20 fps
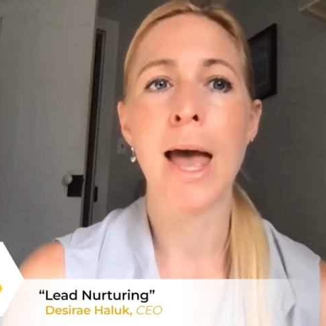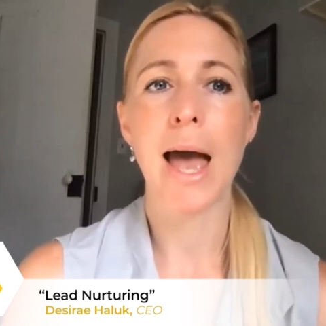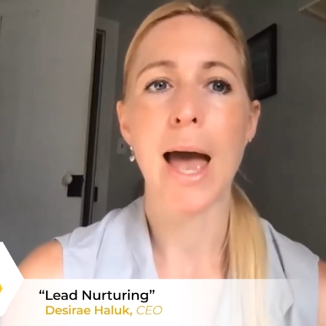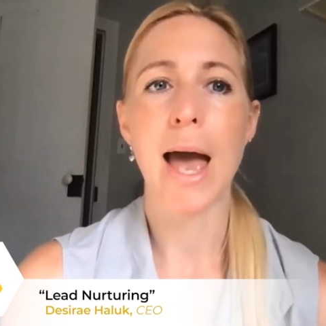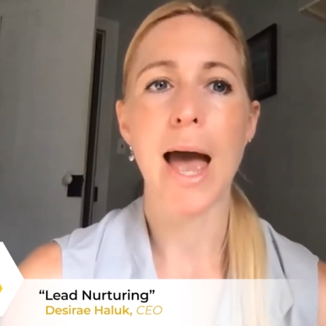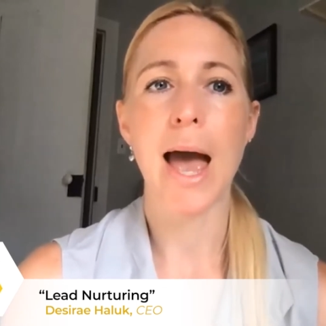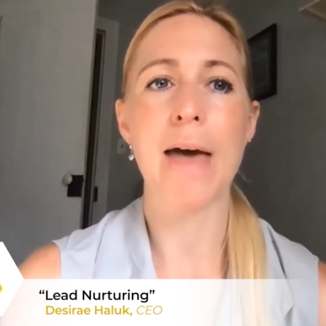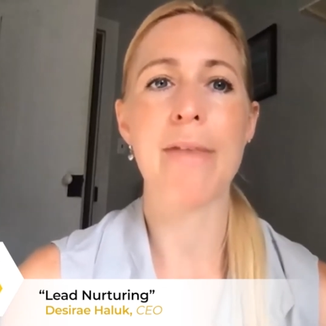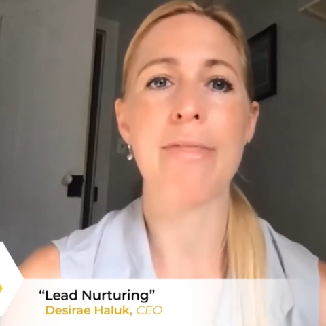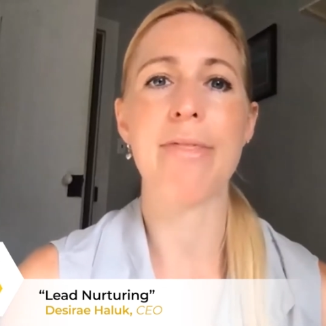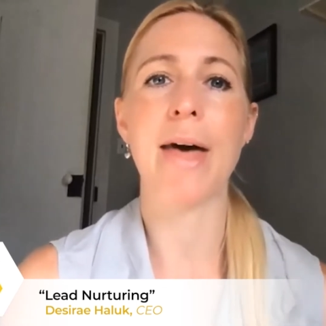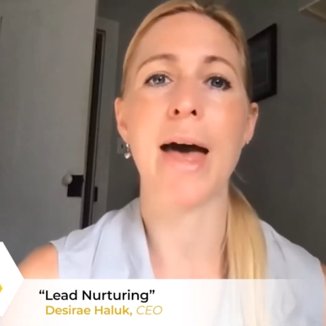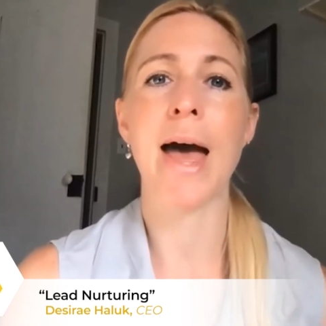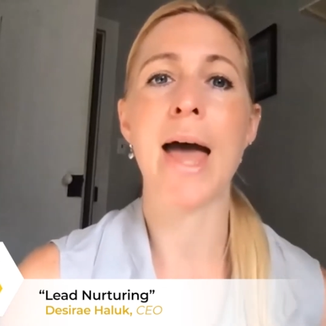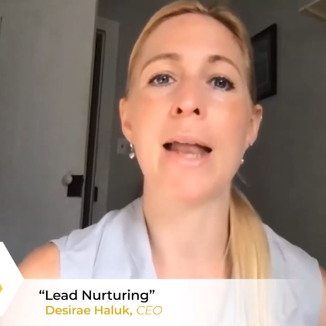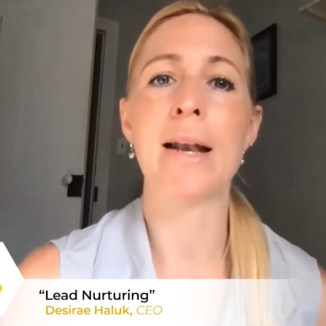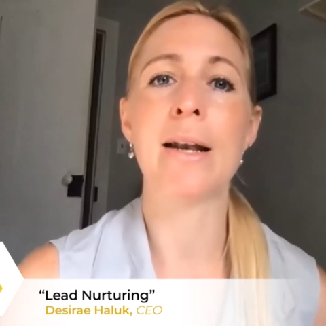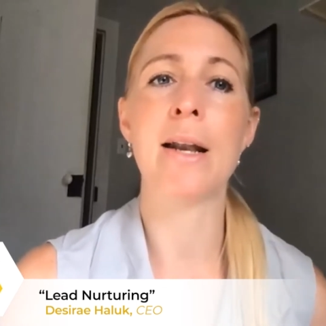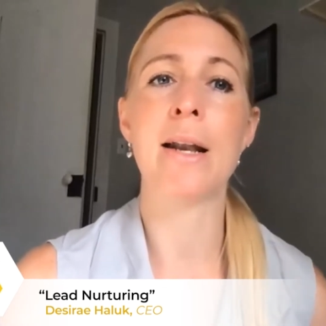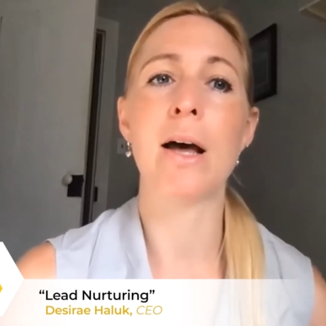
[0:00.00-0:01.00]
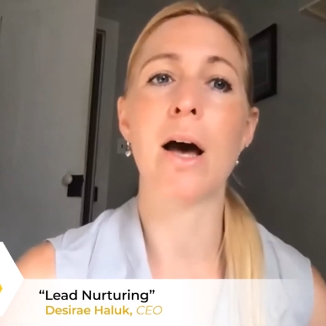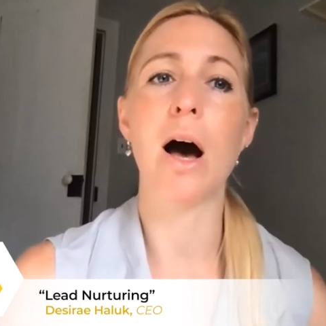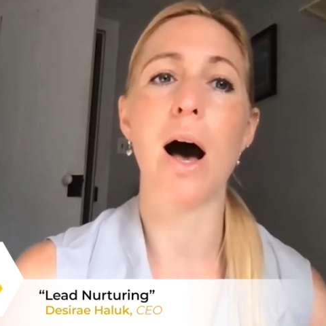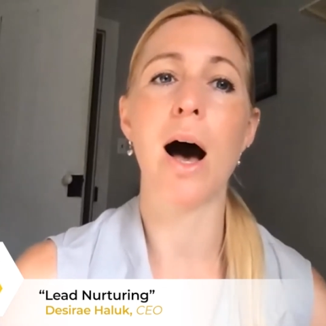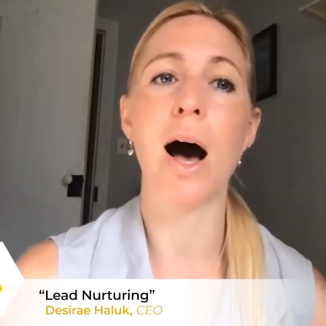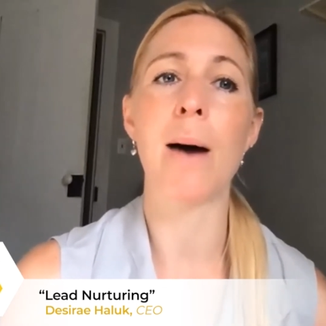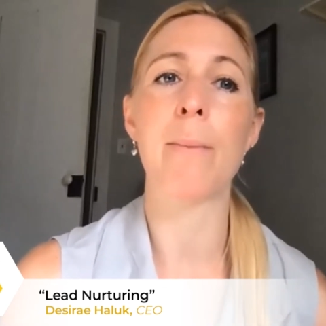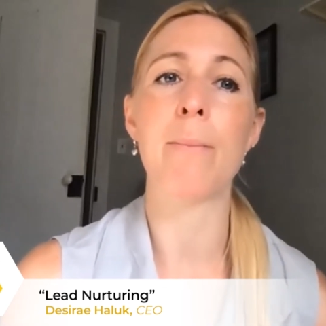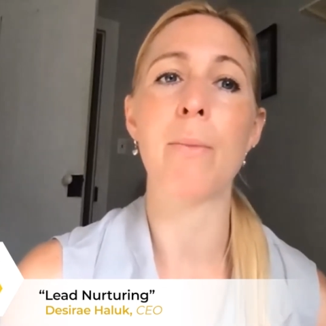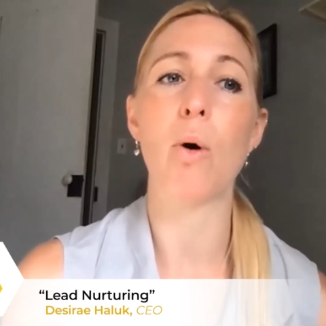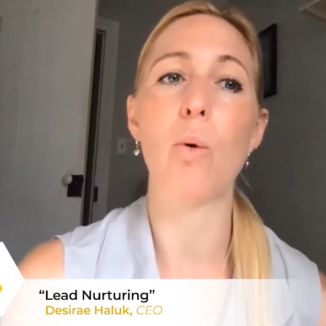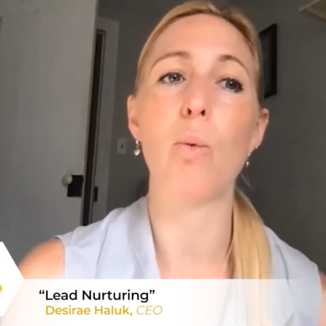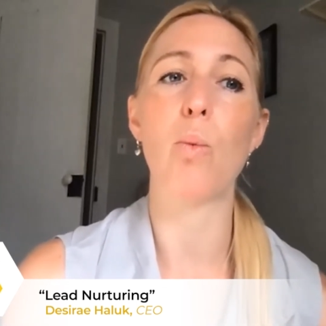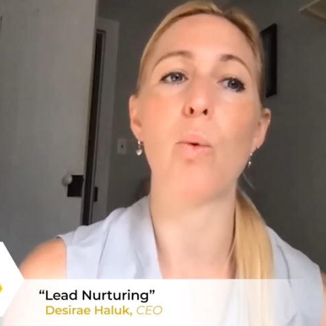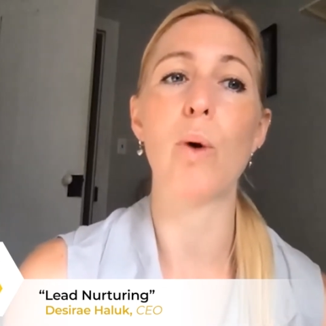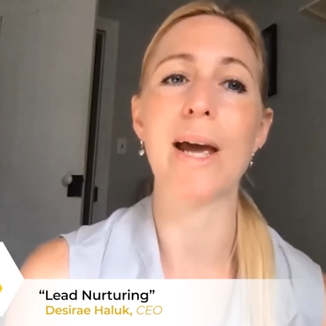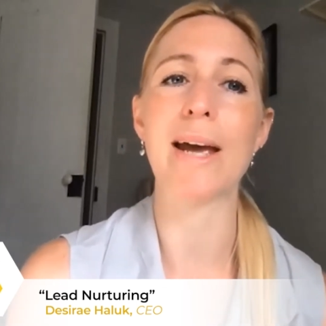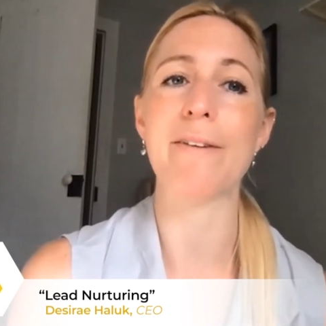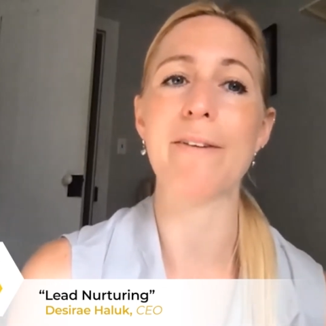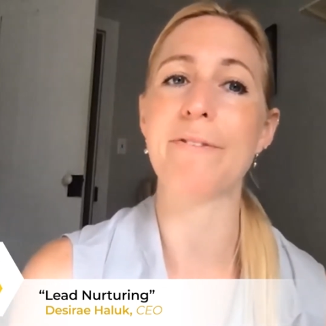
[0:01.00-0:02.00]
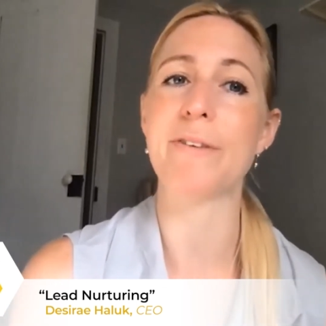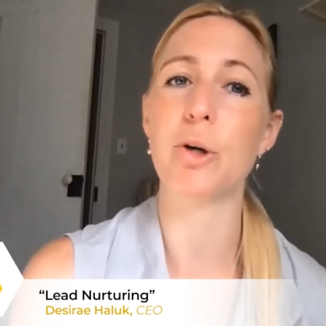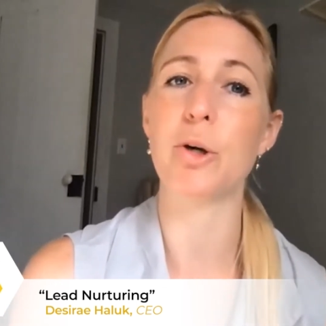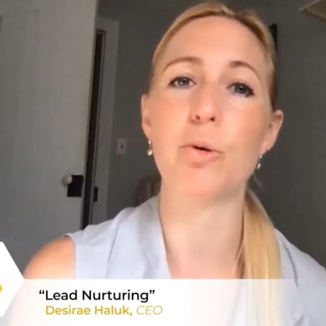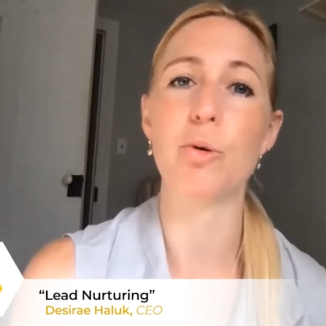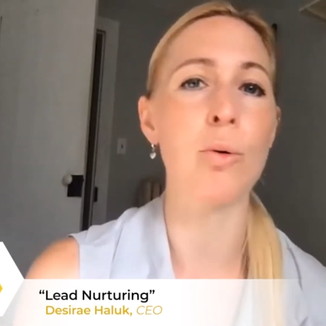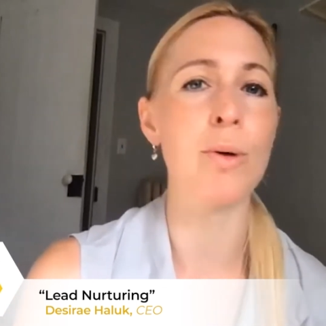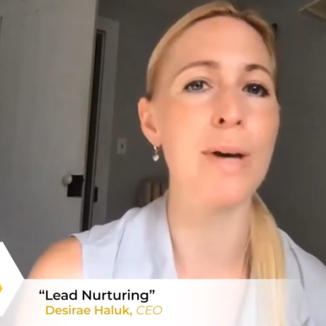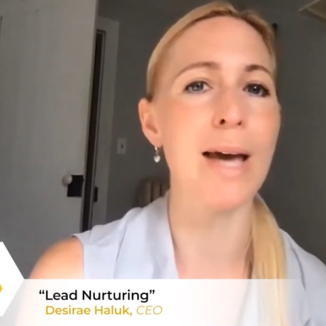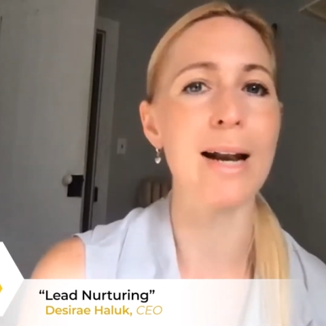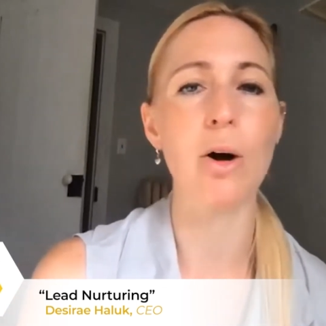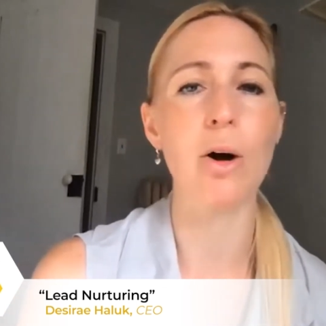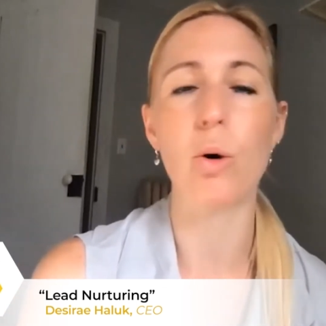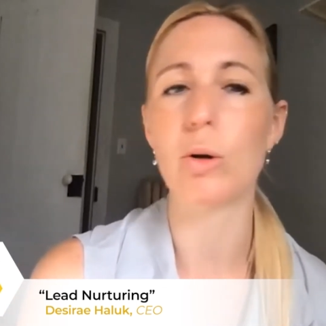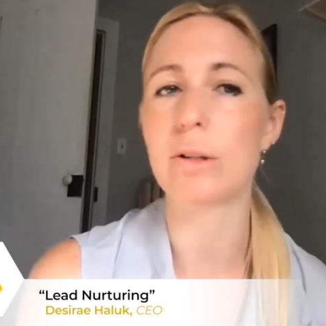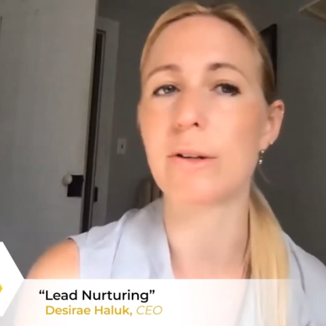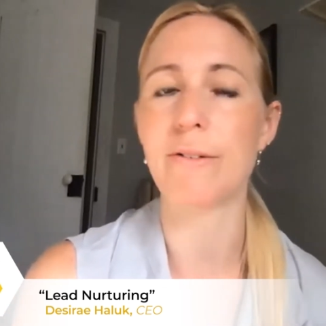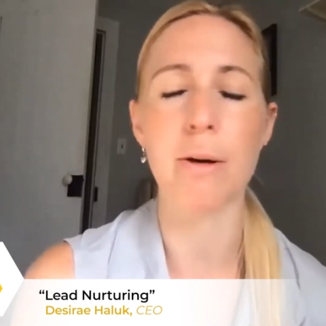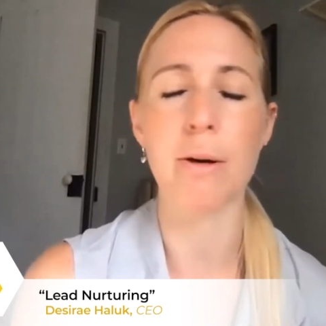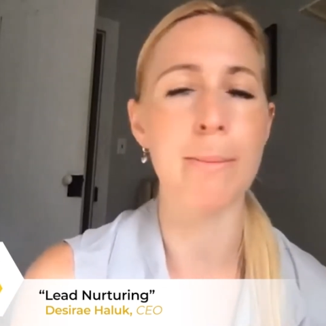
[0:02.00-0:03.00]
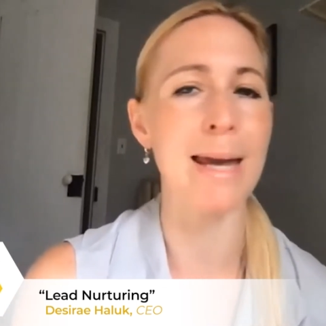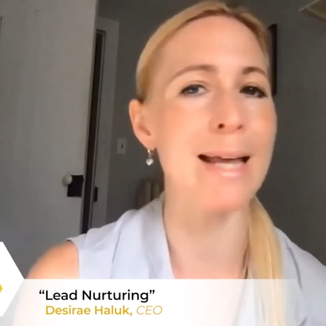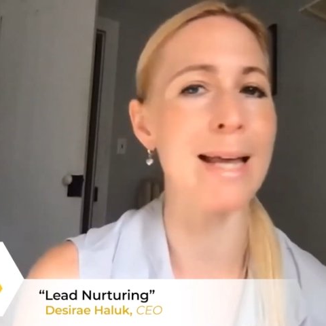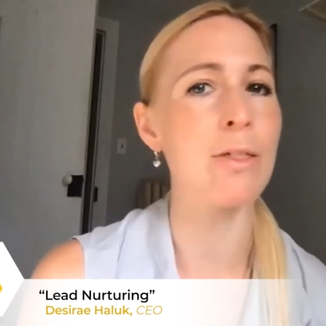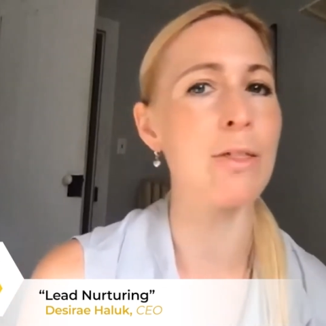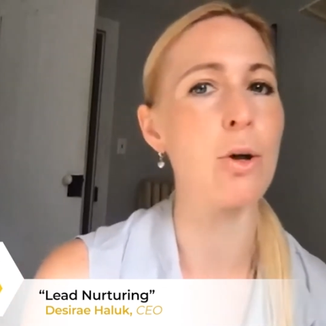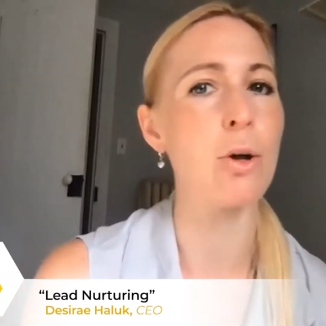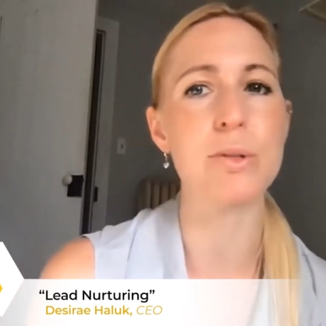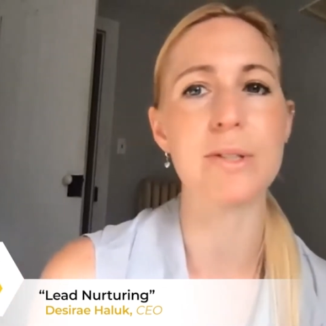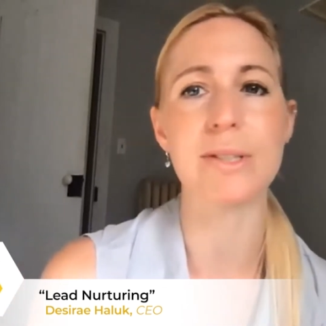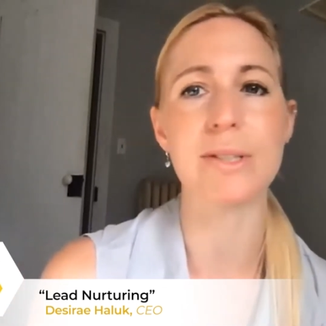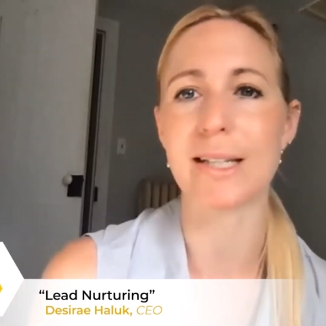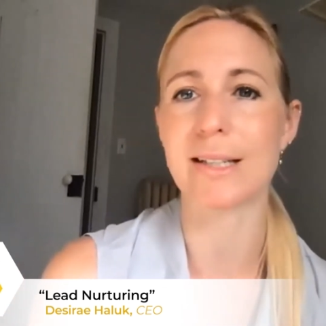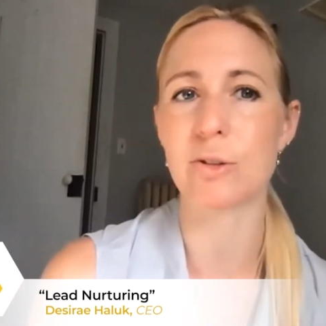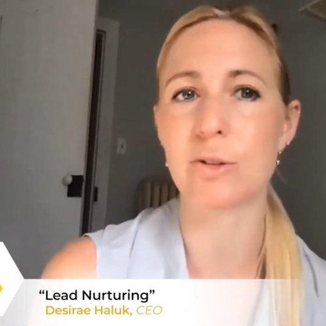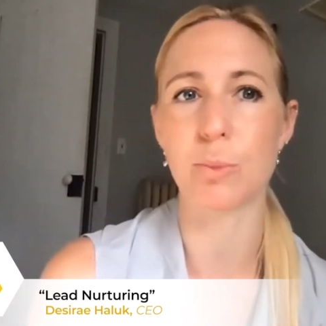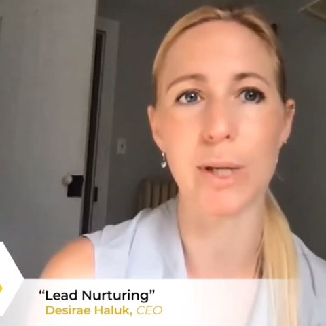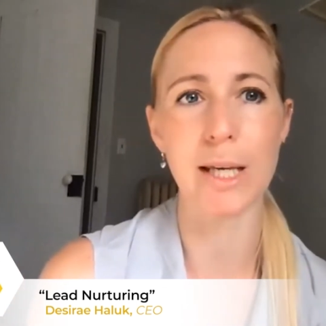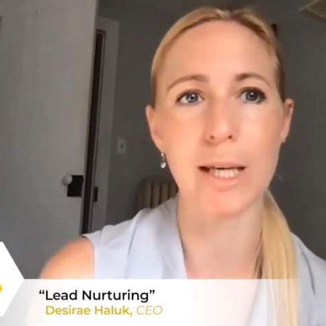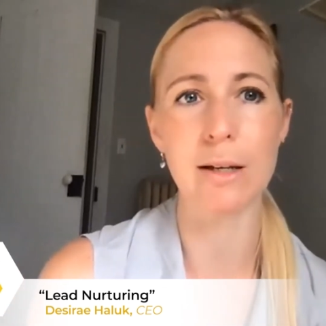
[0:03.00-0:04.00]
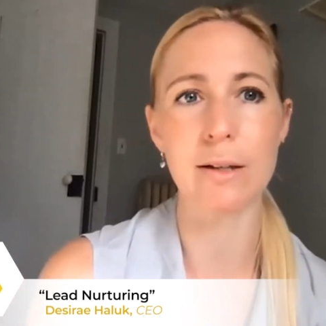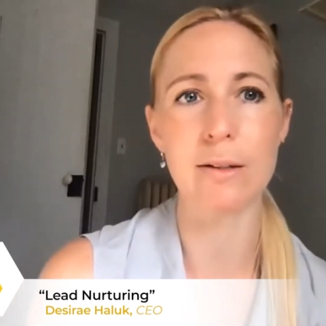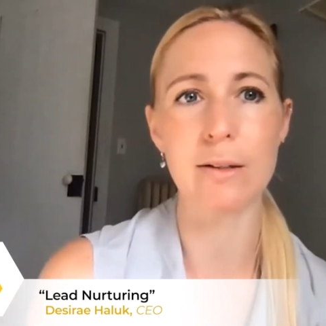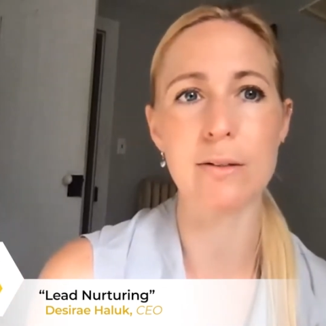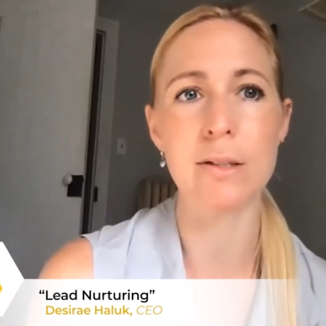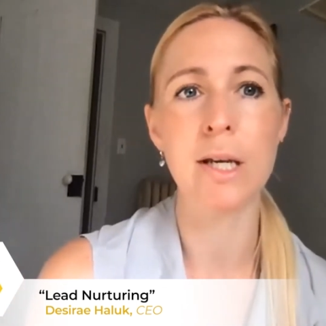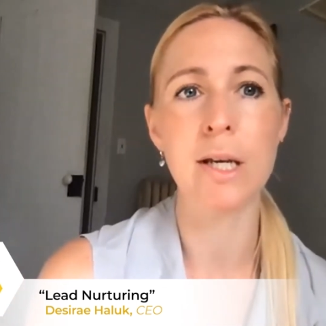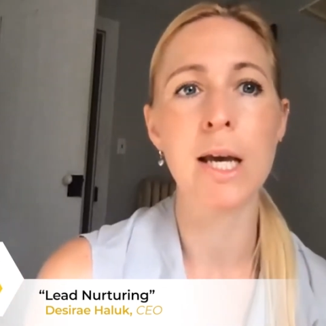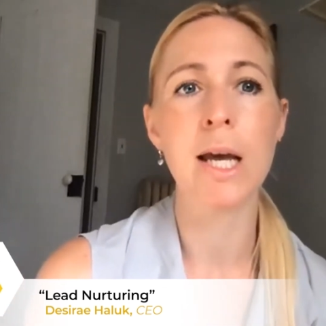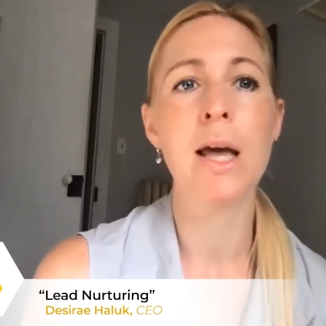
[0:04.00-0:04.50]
And then if you don't get a hold of them in those 6 weeks,